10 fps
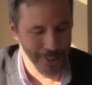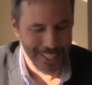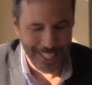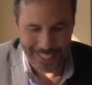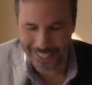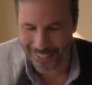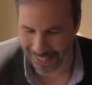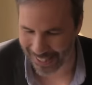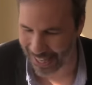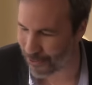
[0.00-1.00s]
reading the
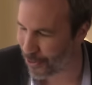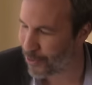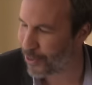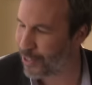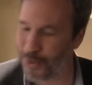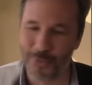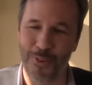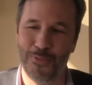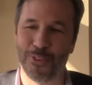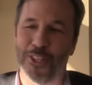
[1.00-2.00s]
sci-fi one. It was
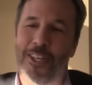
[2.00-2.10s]
very funny.